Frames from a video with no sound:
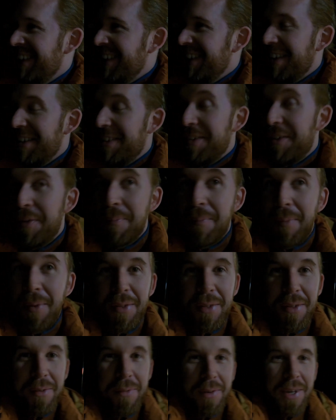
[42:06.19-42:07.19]
There's no
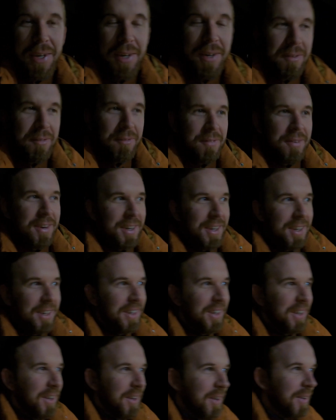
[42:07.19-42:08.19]
buzzer, we can't ring.
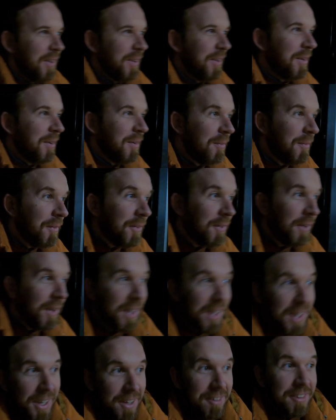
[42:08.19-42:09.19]
Trying
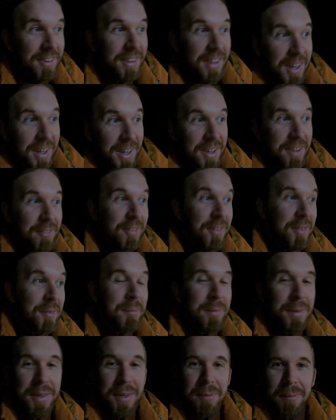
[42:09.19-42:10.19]
to catch the eye of
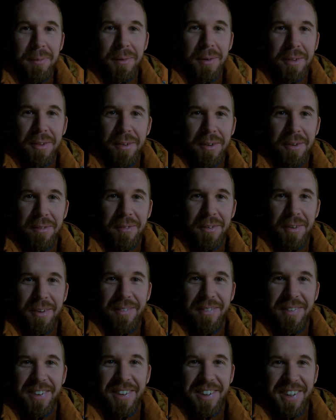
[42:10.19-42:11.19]
somebody, but it's not really
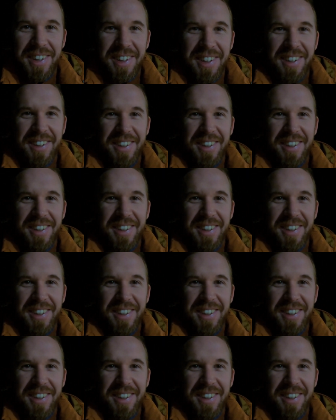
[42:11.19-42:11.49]
working.